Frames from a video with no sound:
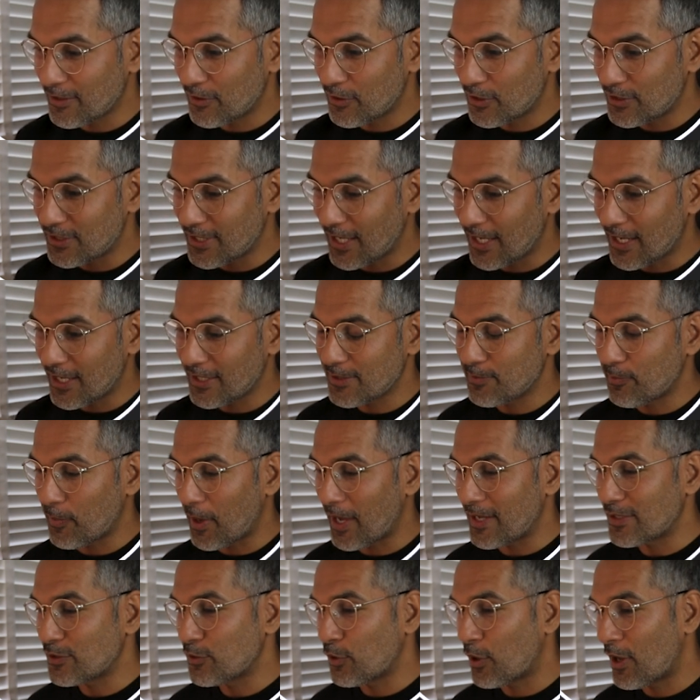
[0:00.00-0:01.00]
going to take us
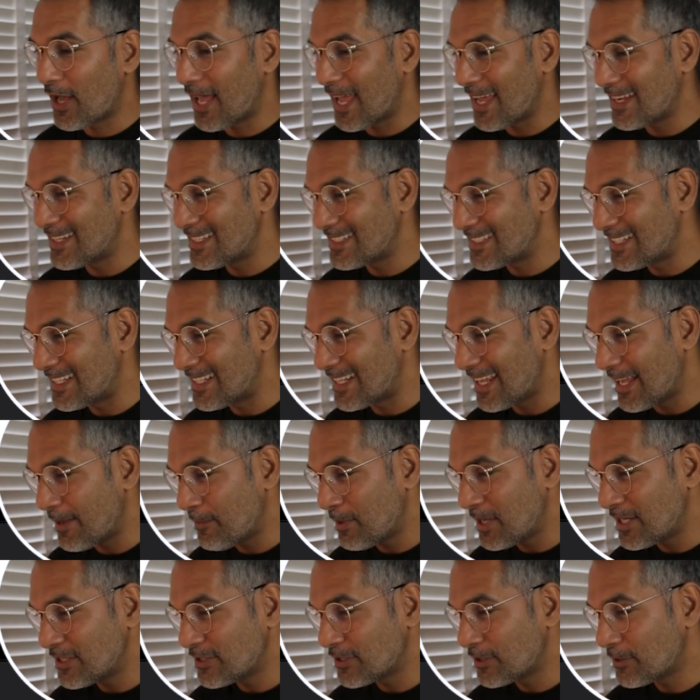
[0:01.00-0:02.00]
back to our edited
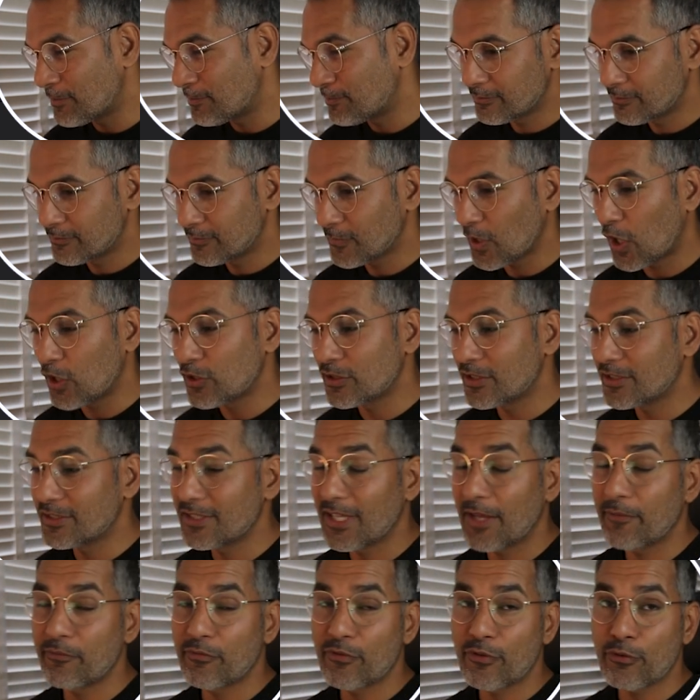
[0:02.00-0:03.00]
image. On to
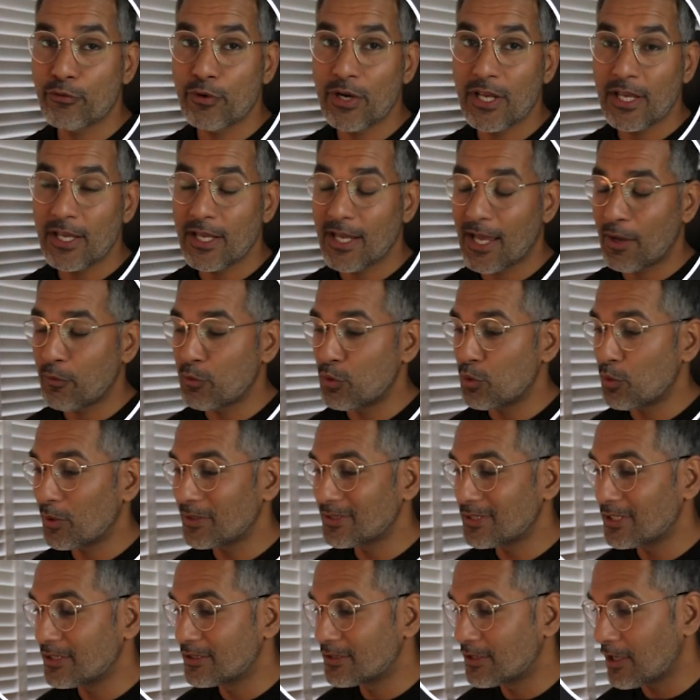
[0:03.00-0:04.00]
step 3, and we
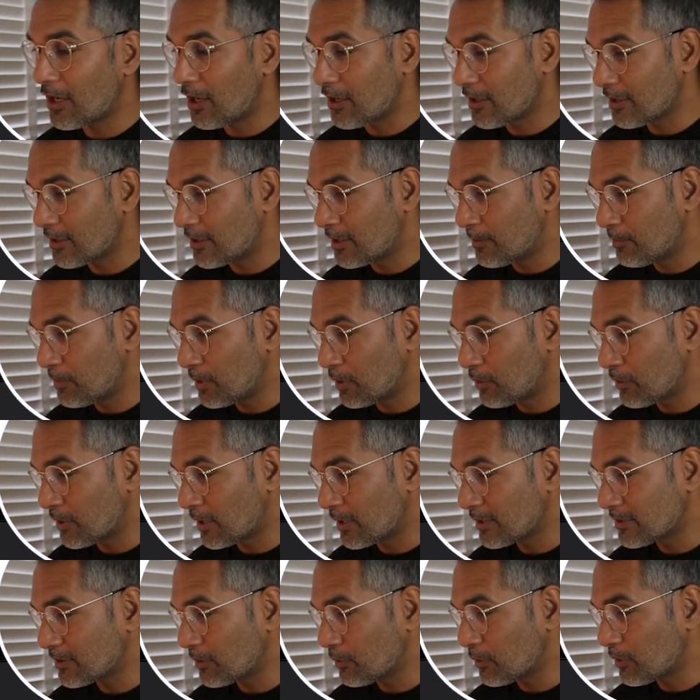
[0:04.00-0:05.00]
want to darken the
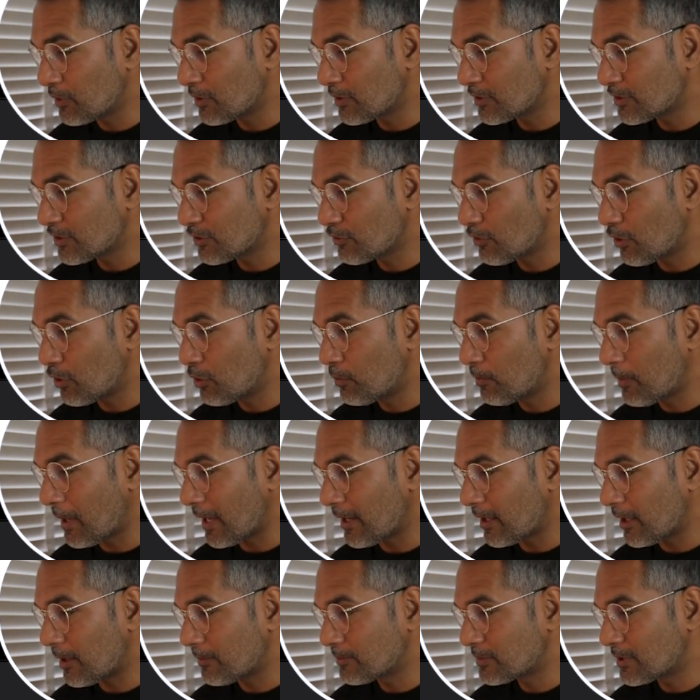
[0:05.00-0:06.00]
building. So we're going to scroll
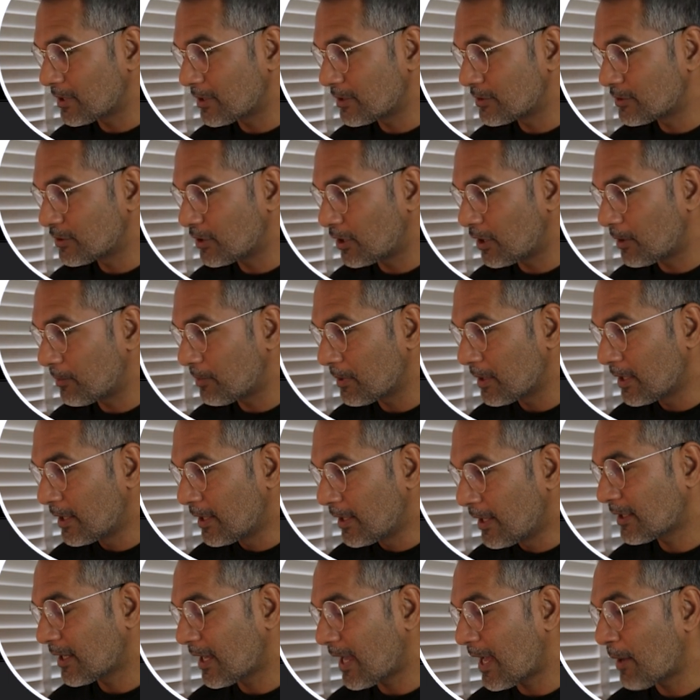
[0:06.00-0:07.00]
back up to the top,
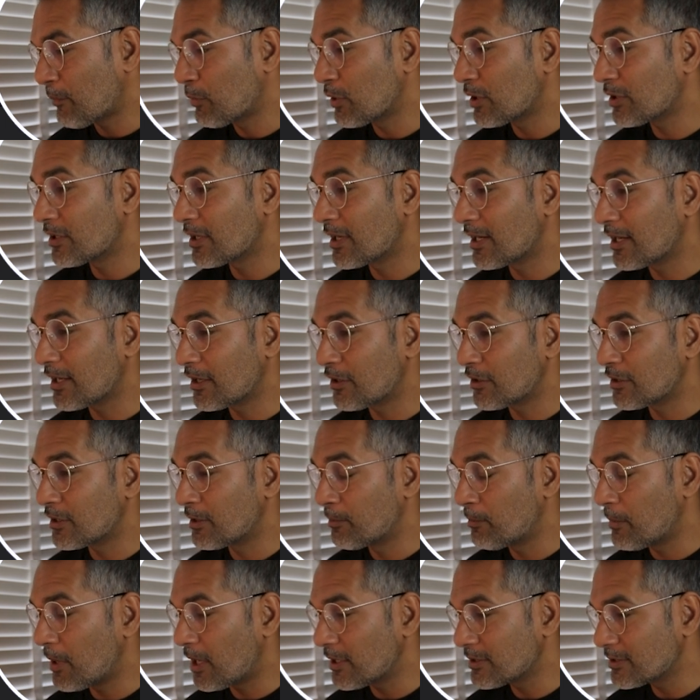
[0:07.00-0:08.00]
and we're going to click on the
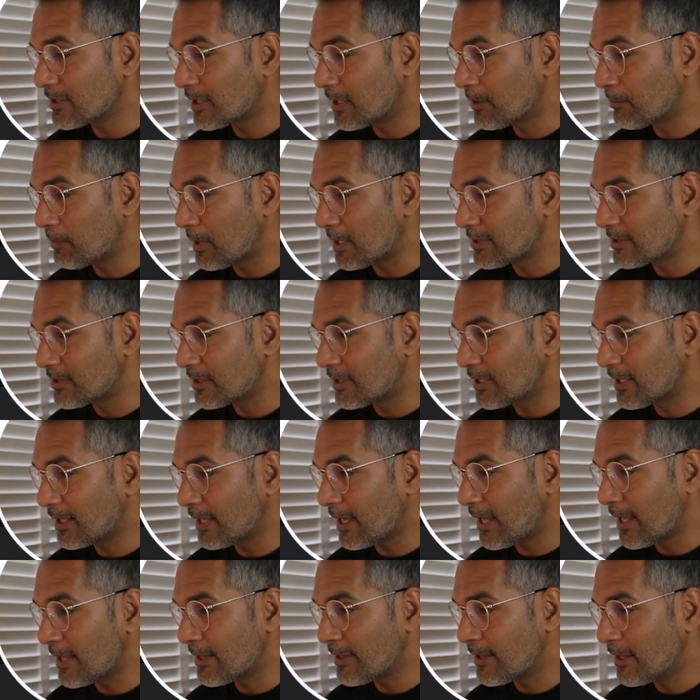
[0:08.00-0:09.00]
masking button
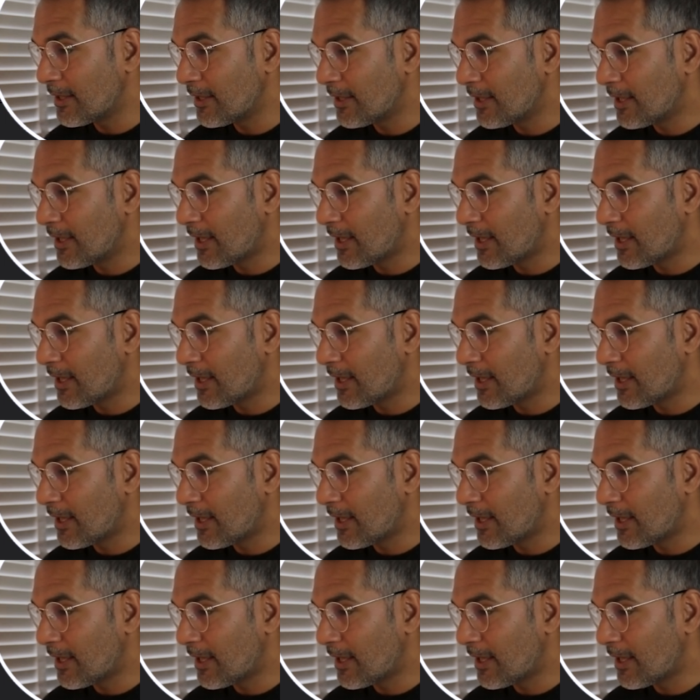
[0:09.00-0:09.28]
again,